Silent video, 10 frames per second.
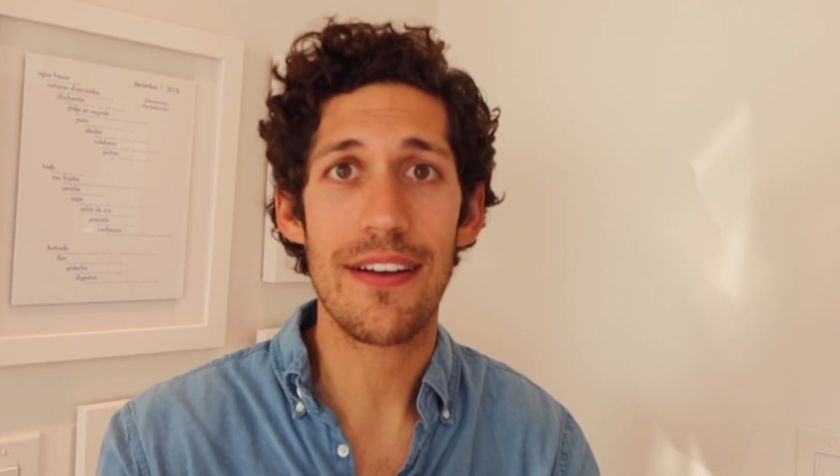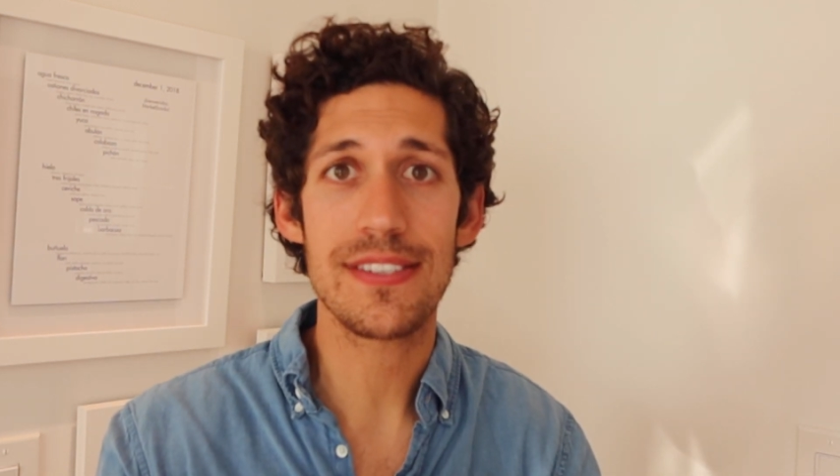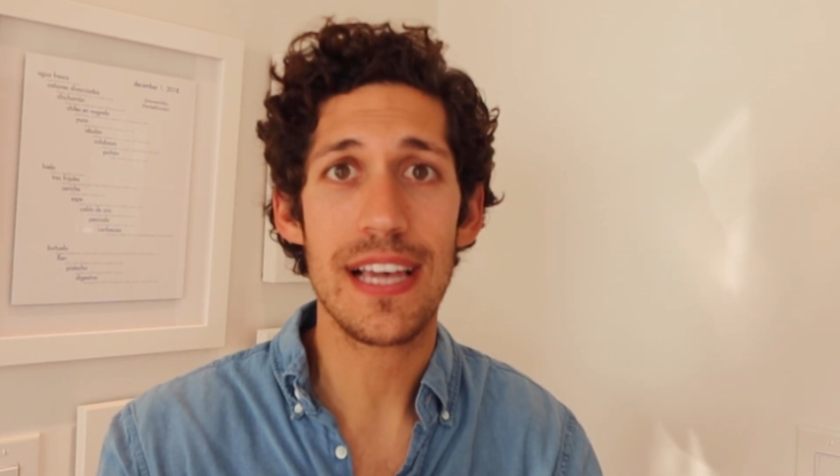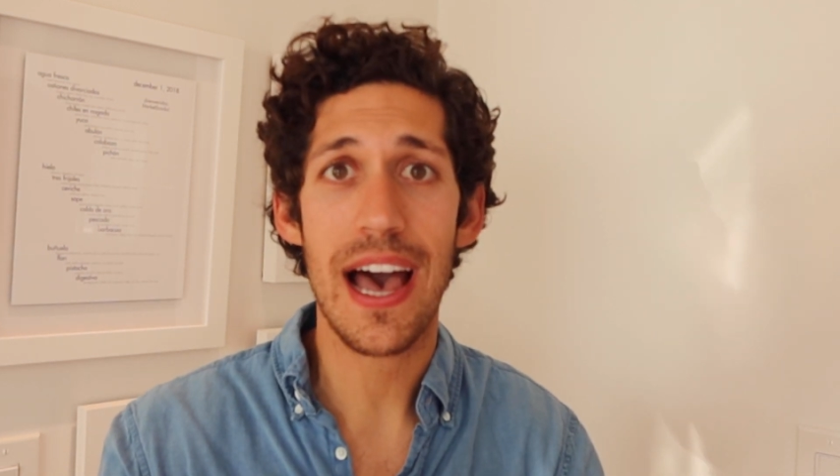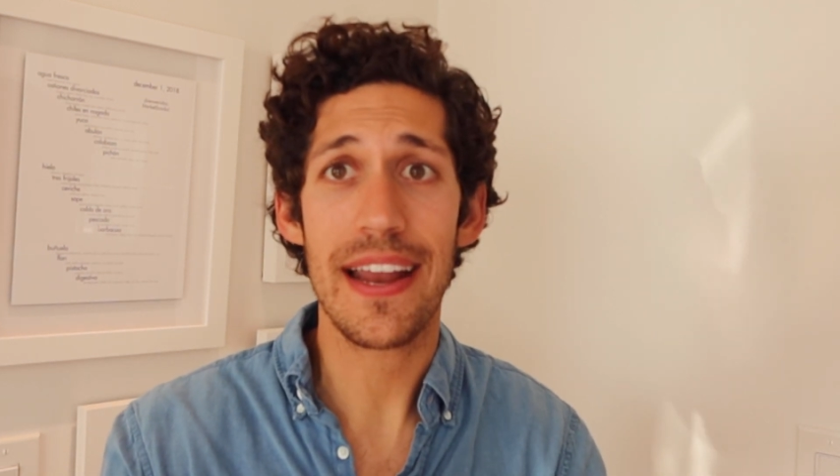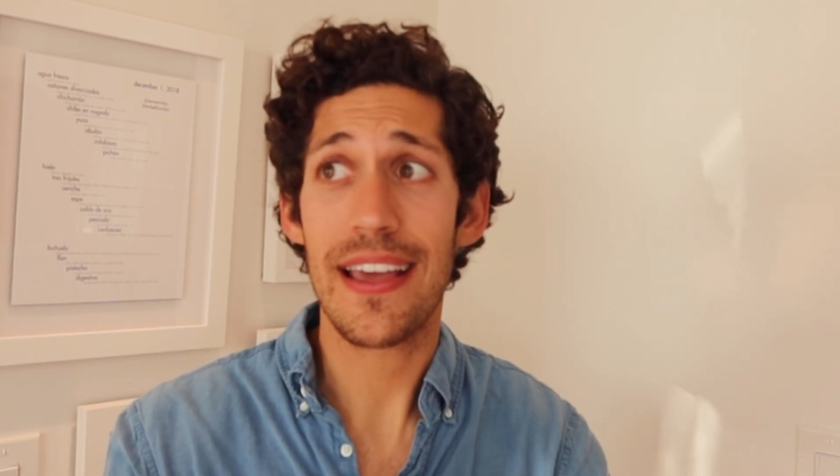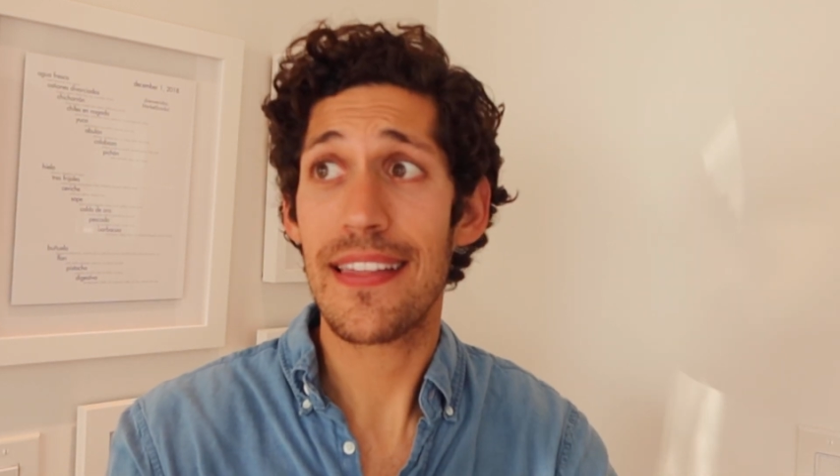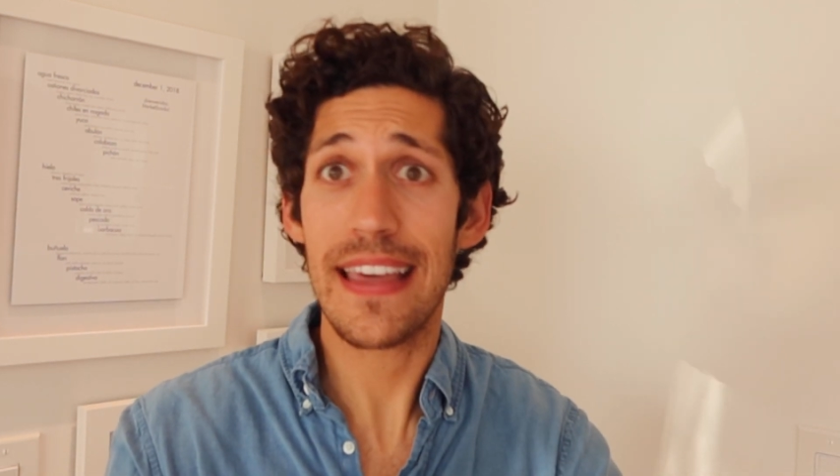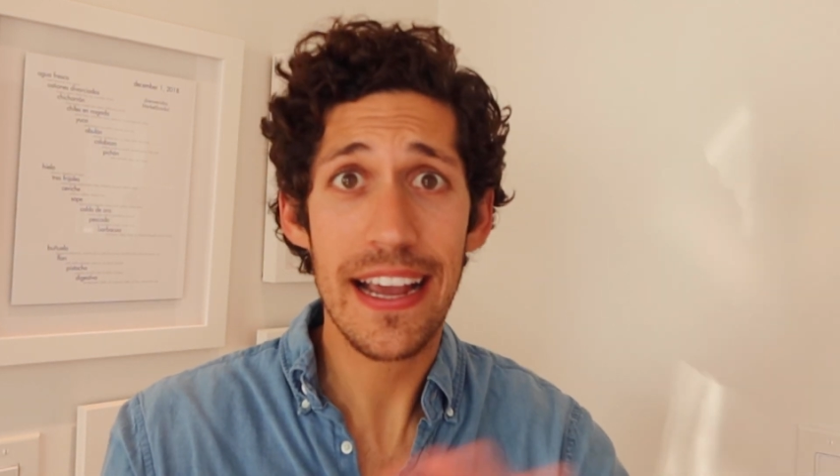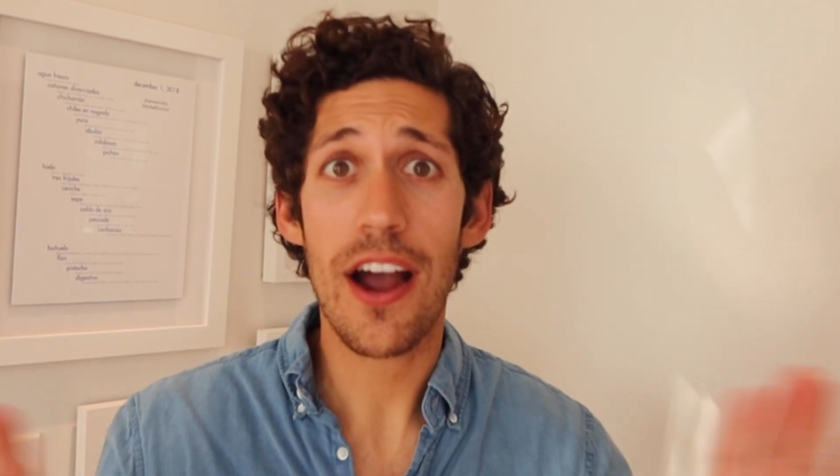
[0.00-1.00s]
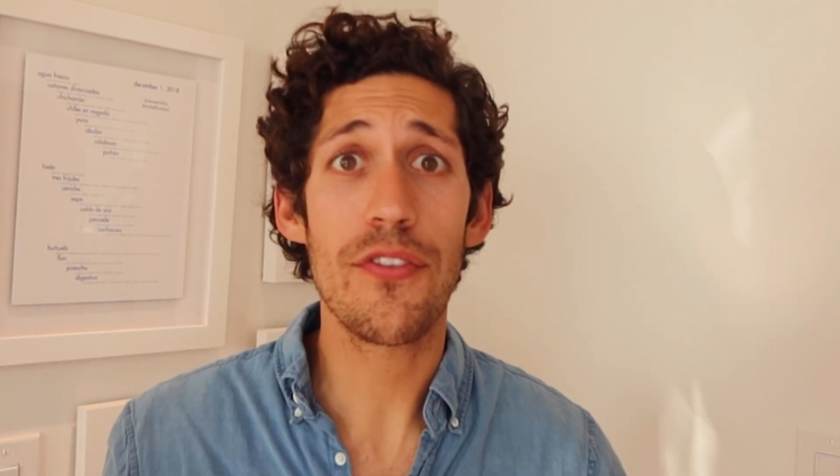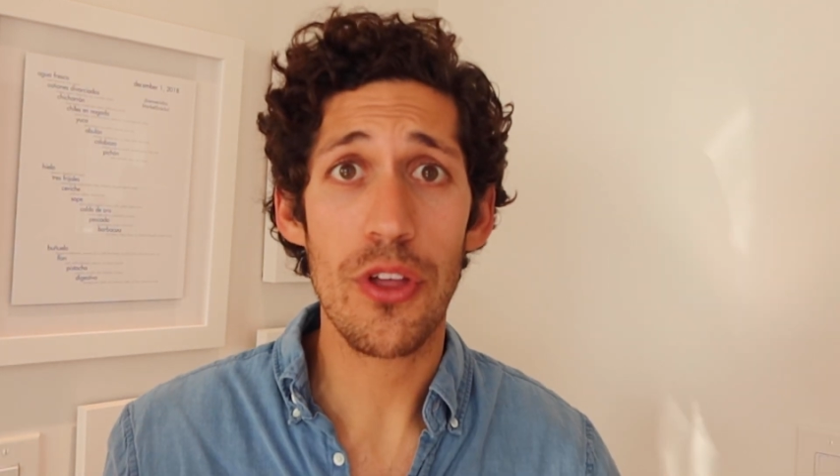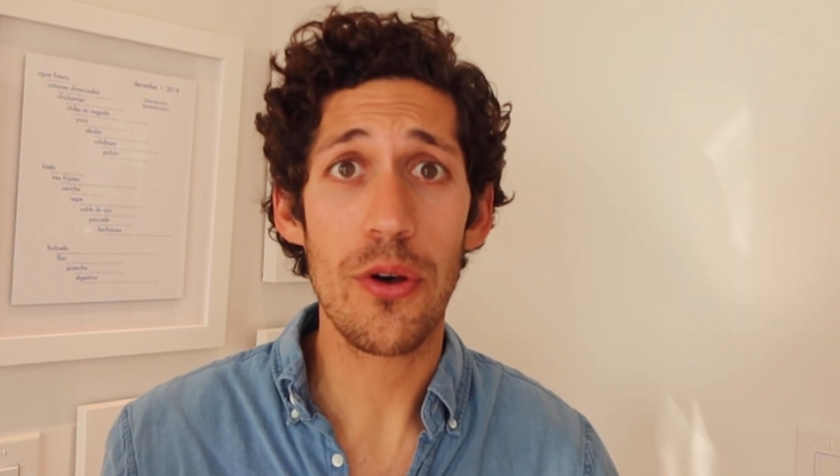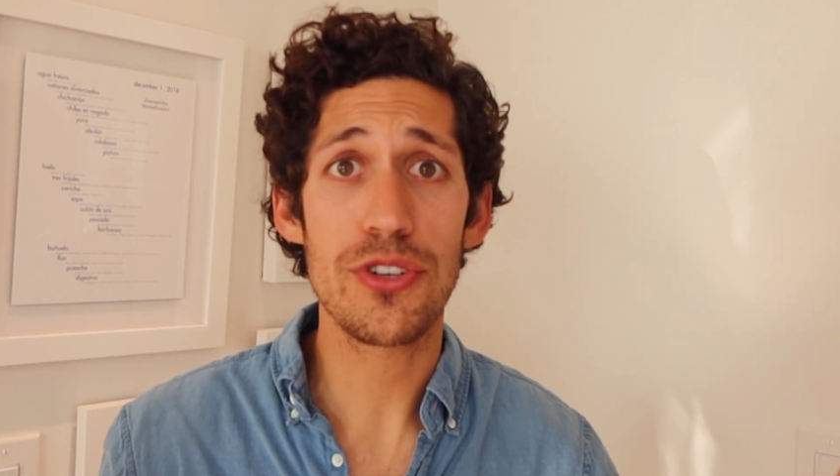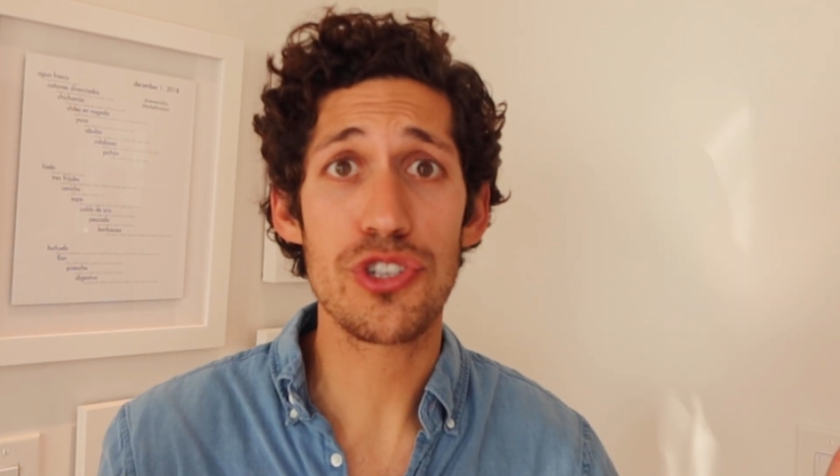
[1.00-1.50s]
outside, they cover
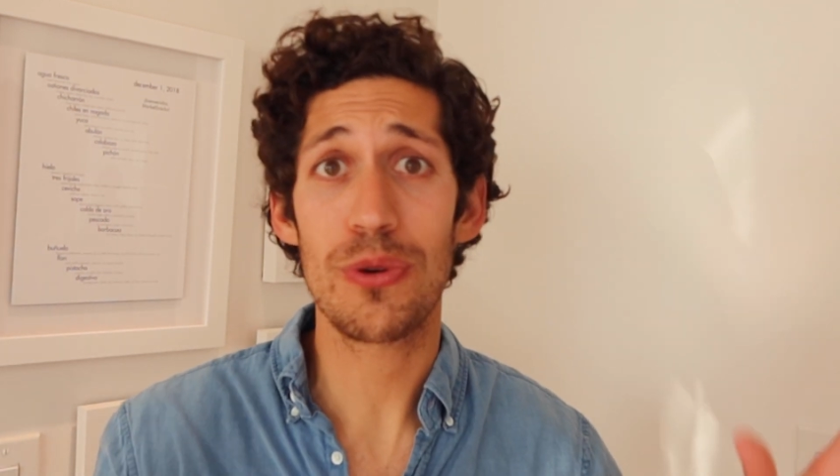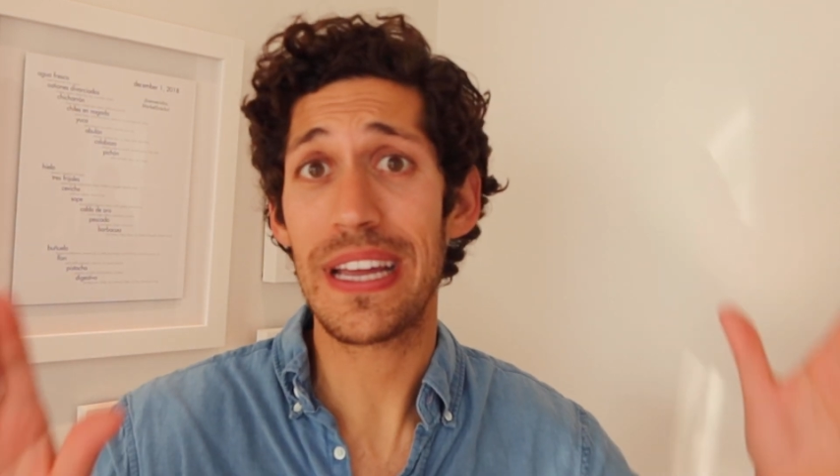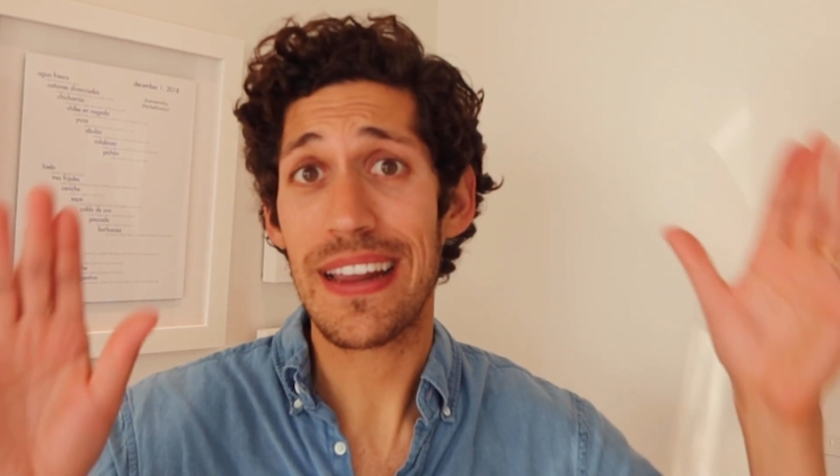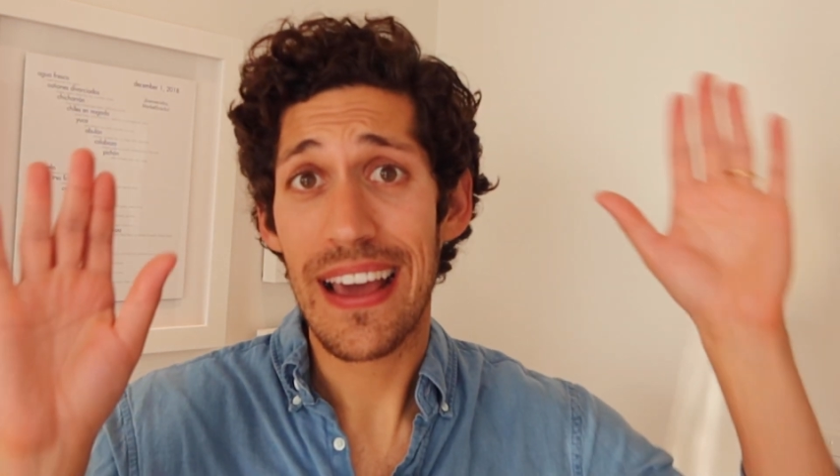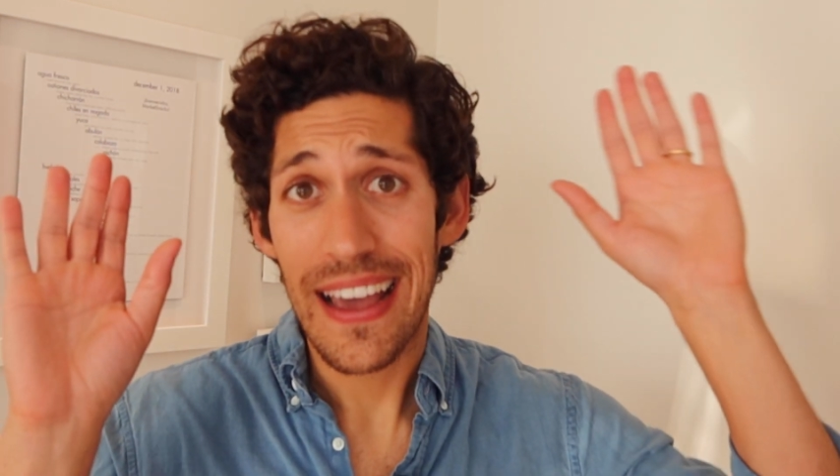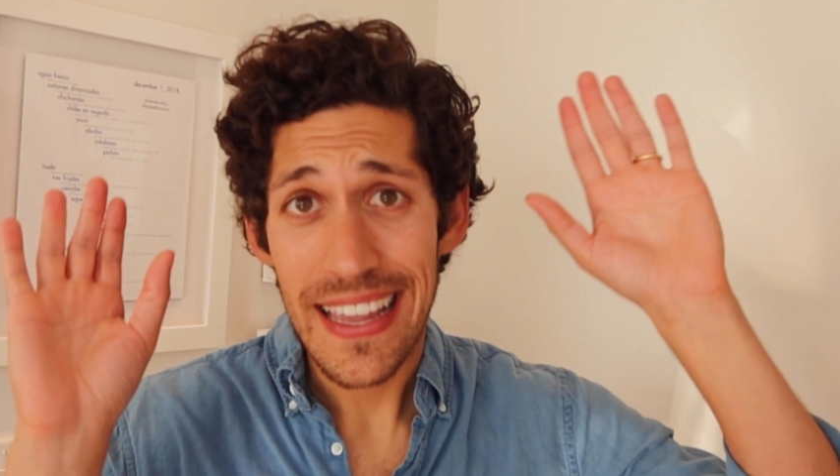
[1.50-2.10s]
the whole street,